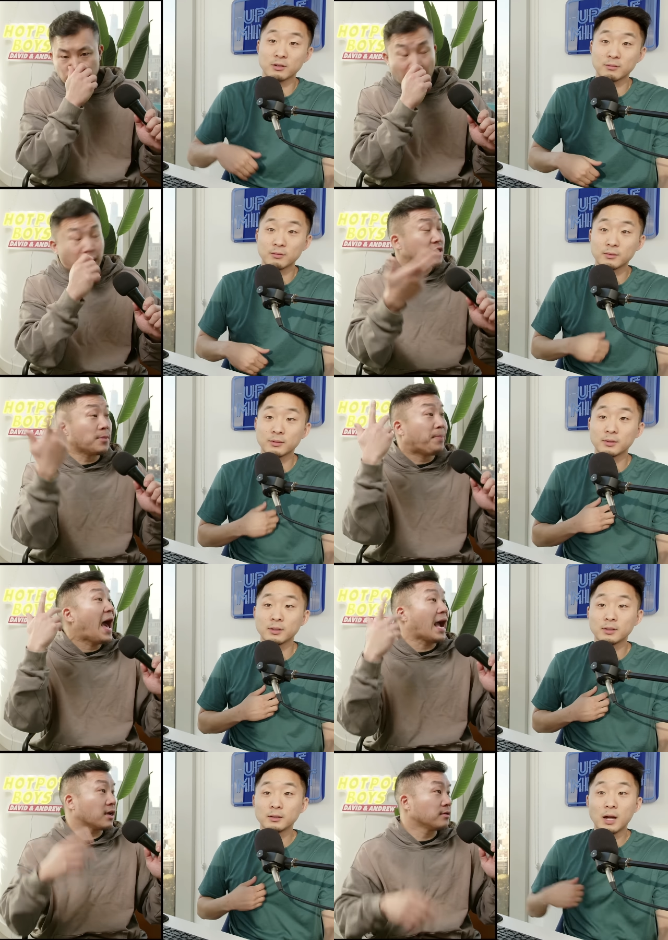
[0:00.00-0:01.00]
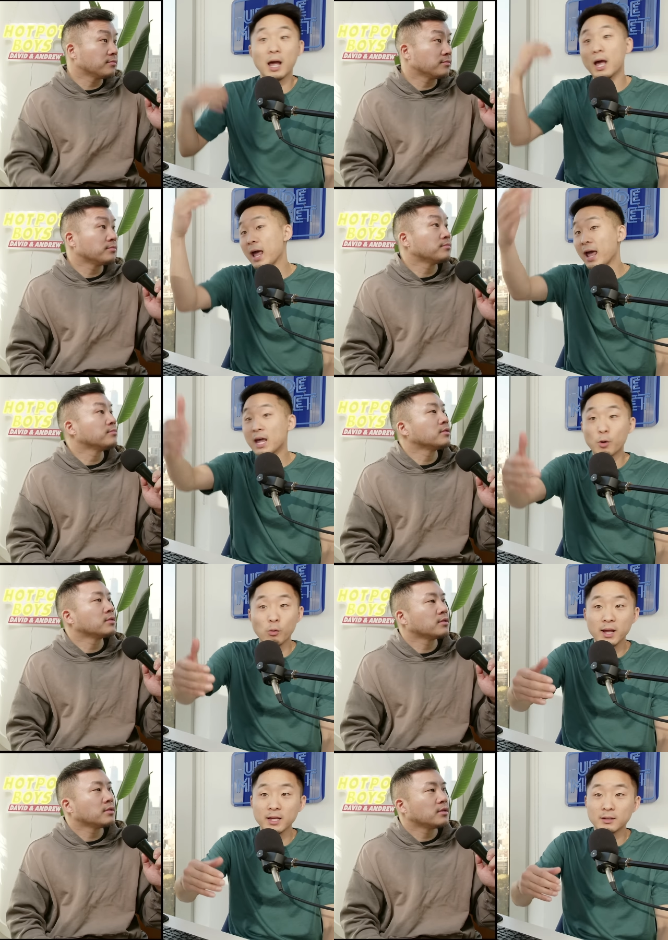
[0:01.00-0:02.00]
Speaker 1: Anderson .Paak. A
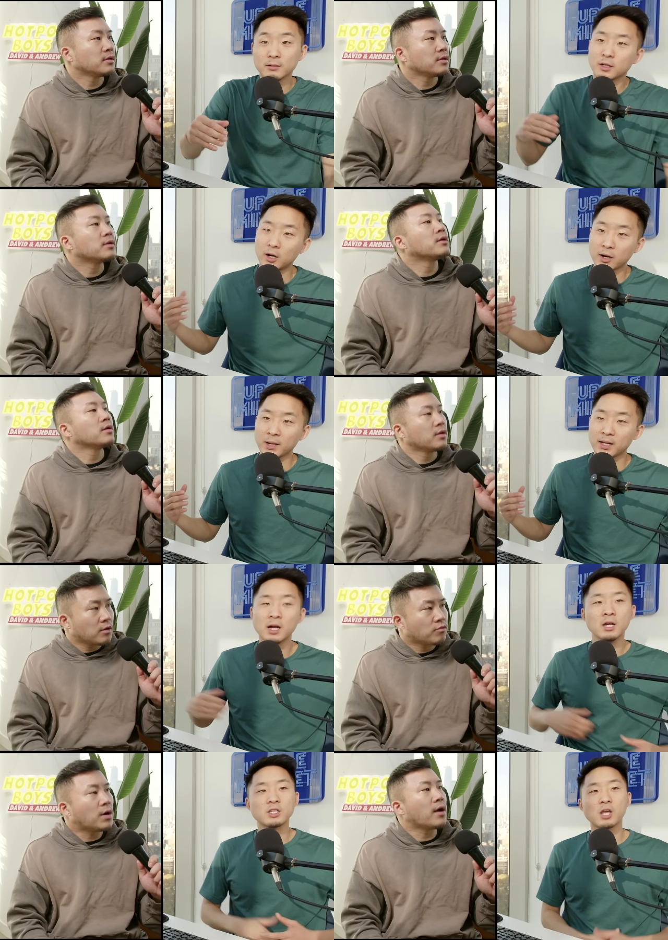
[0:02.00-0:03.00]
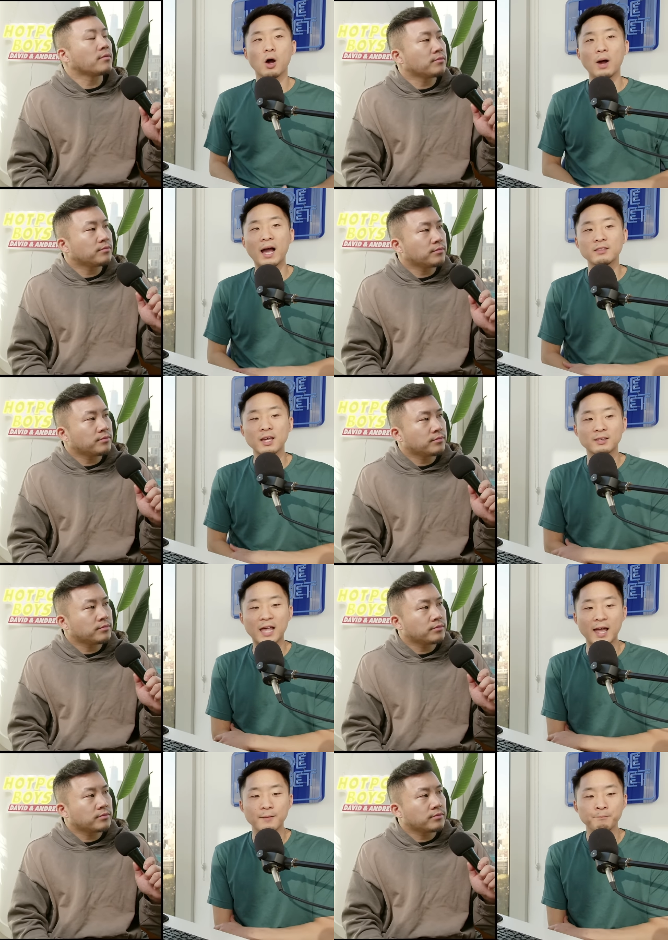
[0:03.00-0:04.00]
Marie. You know what I mean? Right. So I think
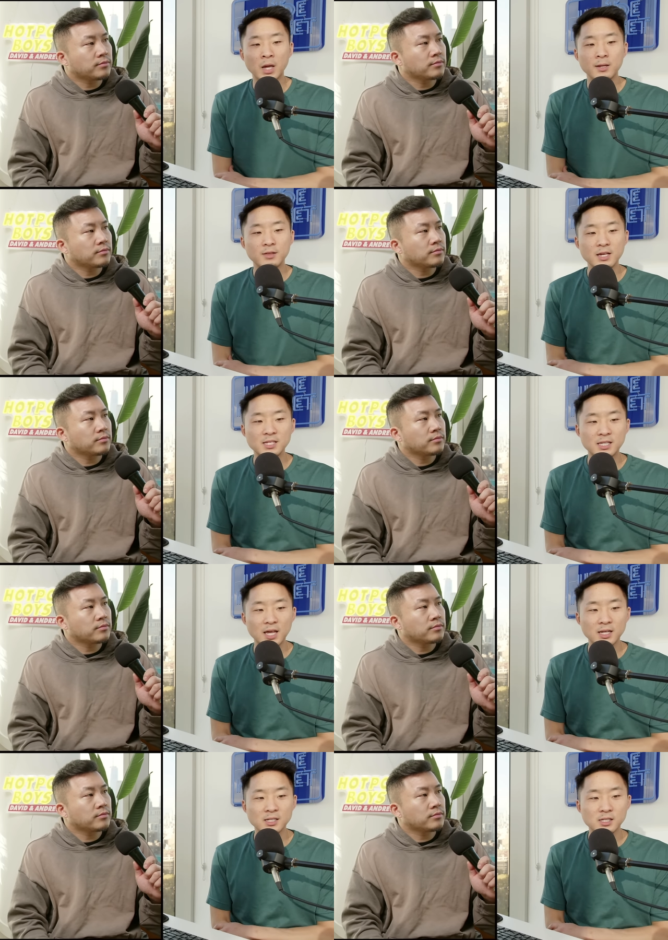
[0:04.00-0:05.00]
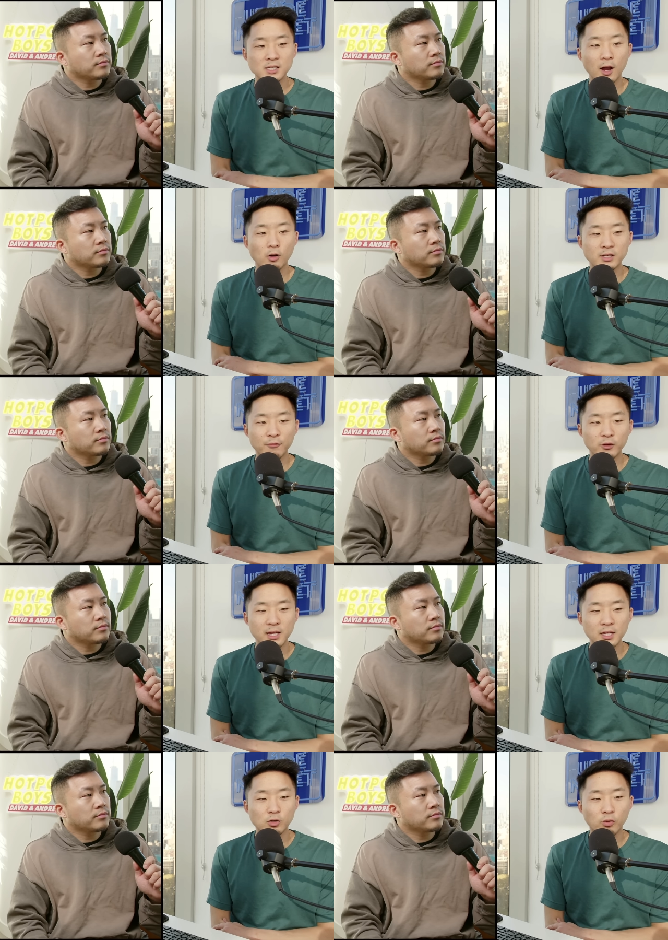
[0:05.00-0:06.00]
that these things, they are definitely
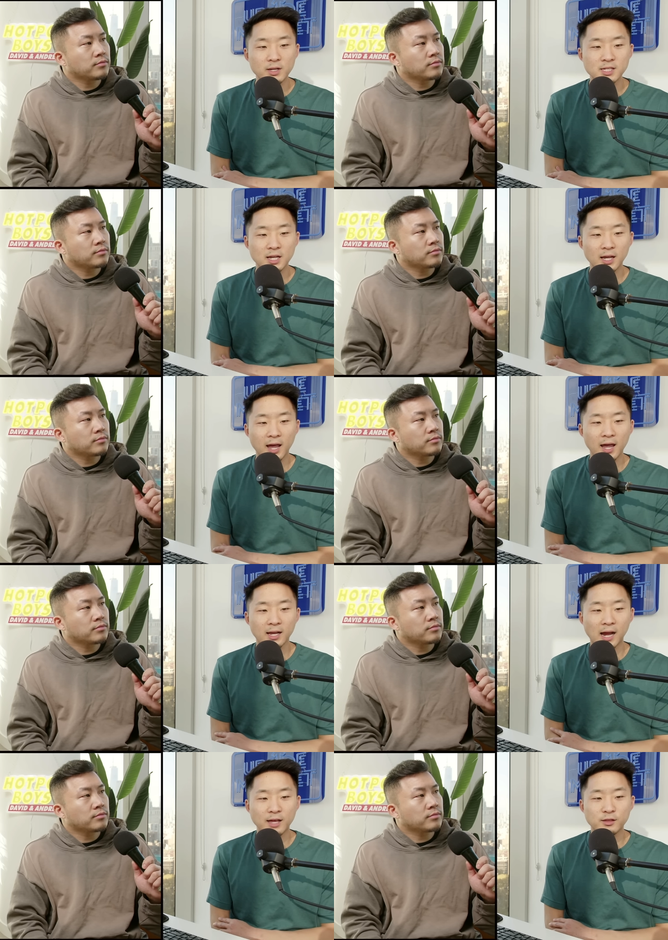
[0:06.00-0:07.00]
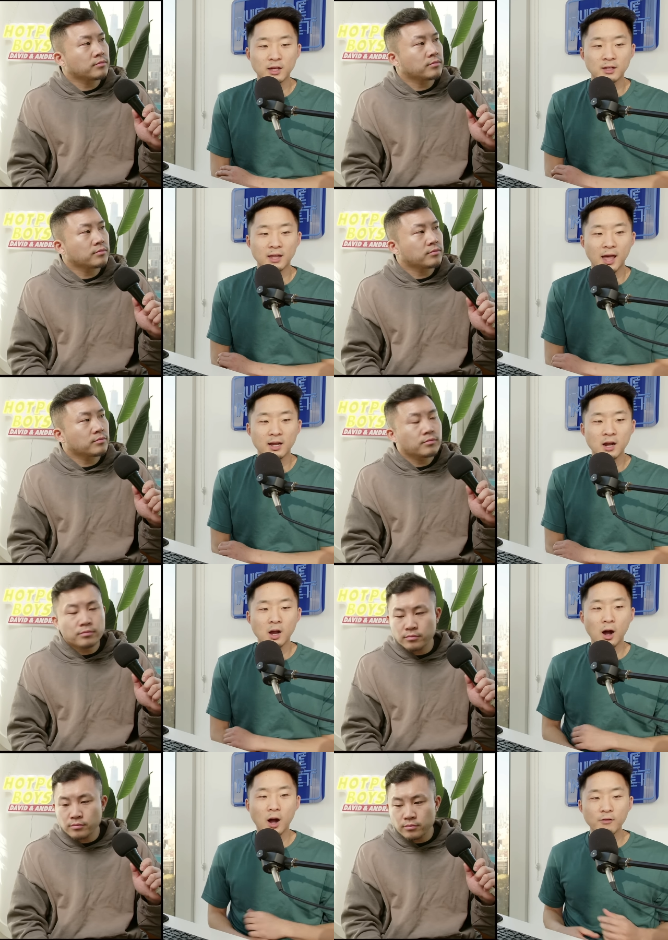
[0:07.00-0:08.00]
increasing. And I think that
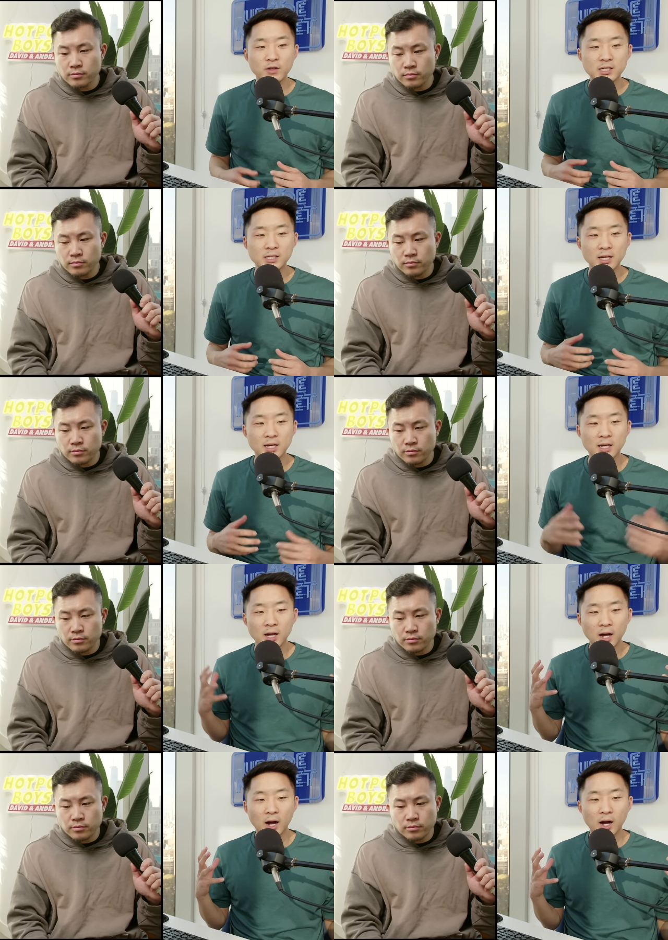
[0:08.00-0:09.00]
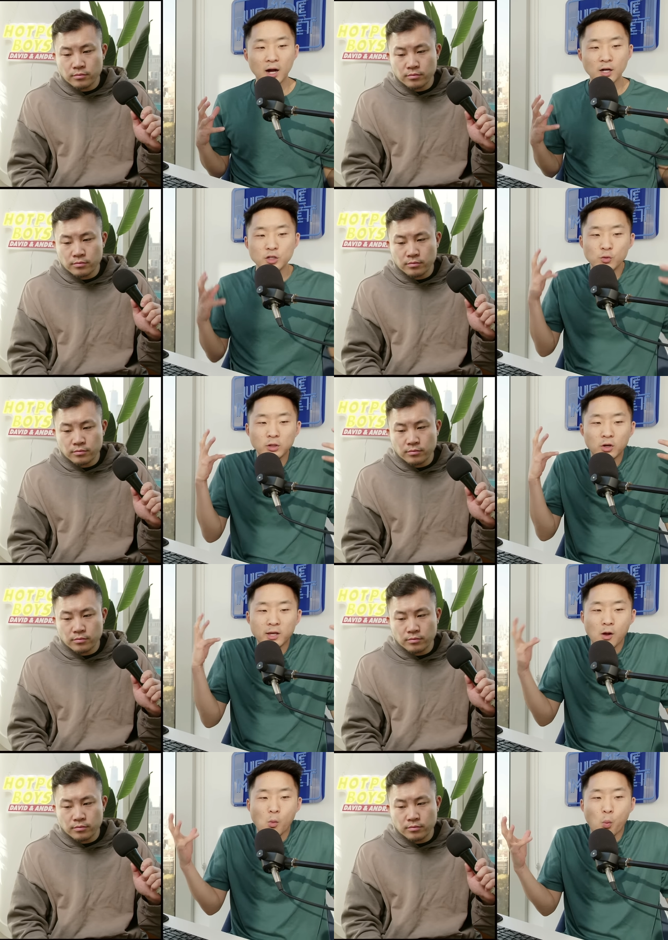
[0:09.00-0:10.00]
obviously uh, you would look
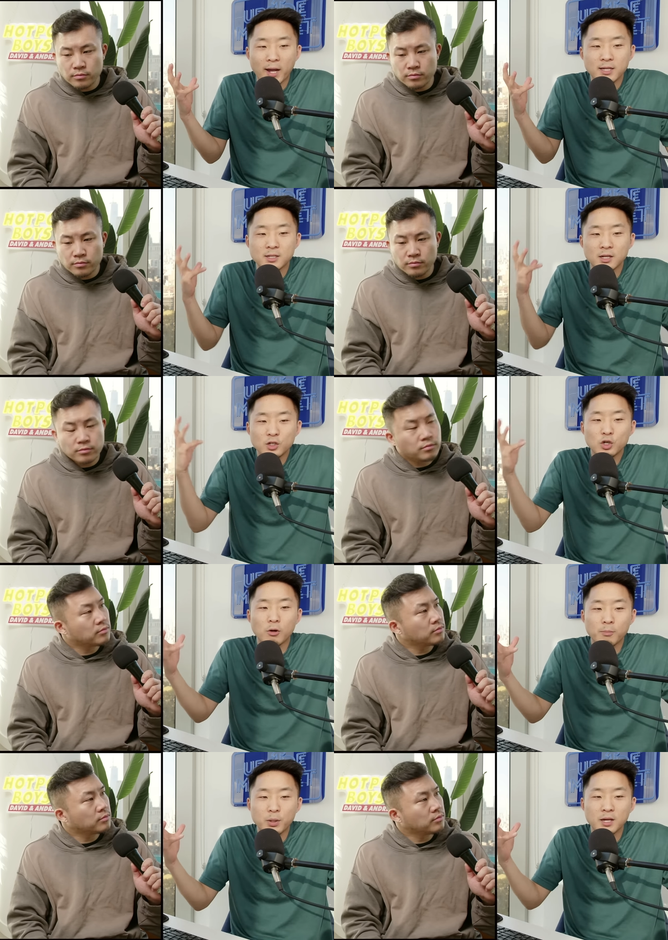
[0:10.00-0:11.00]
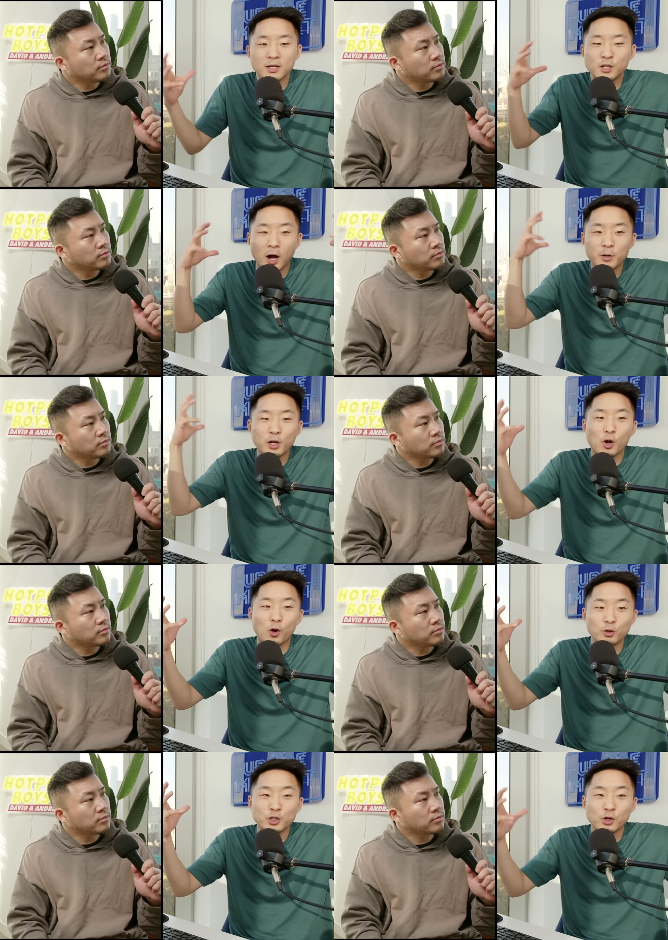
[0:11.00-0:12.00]
at white European dominant
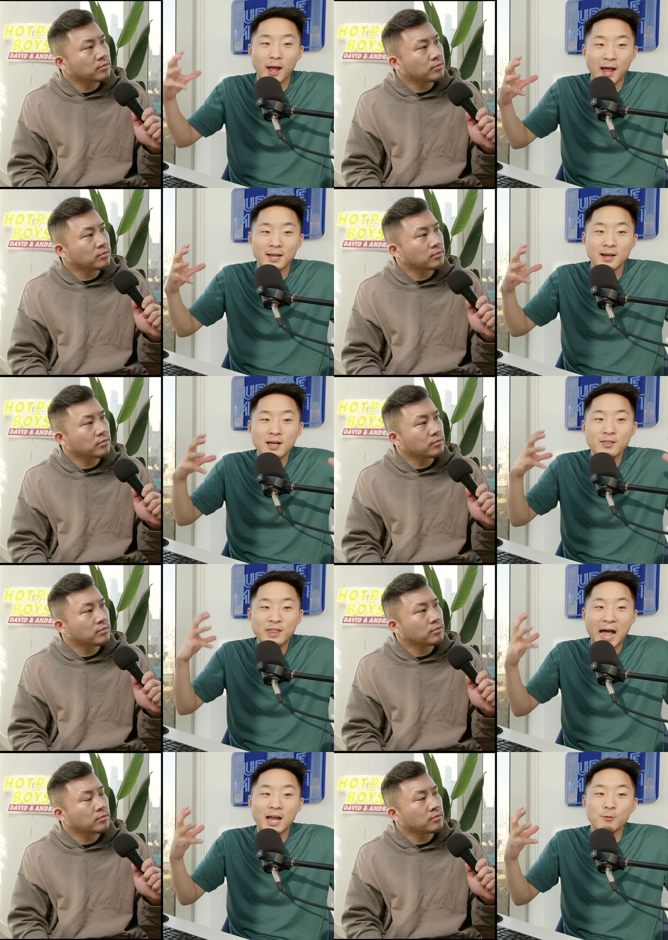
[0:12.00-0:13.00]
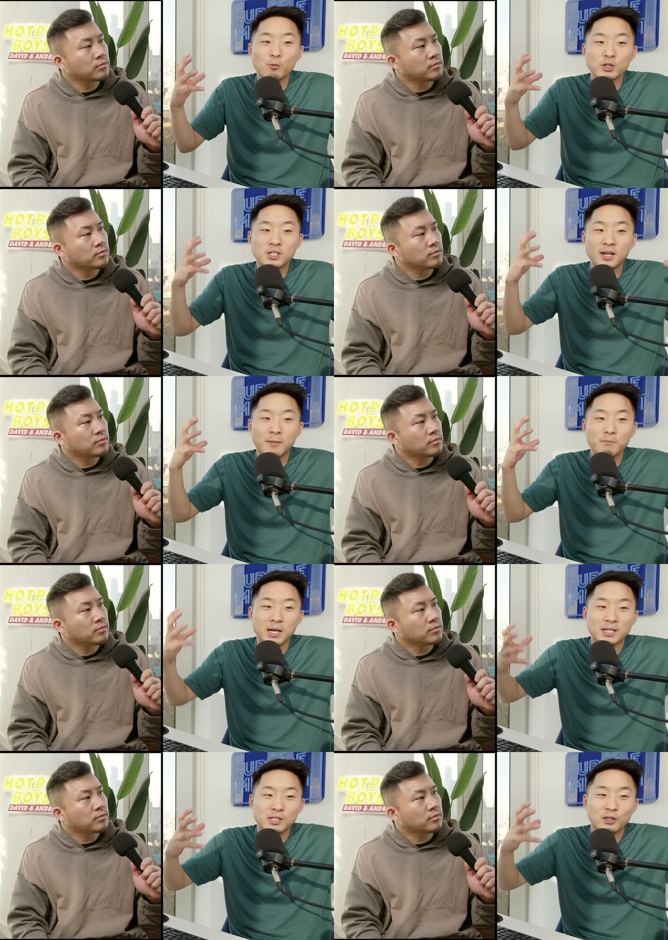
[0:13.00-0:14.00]
culture, and that was going to mix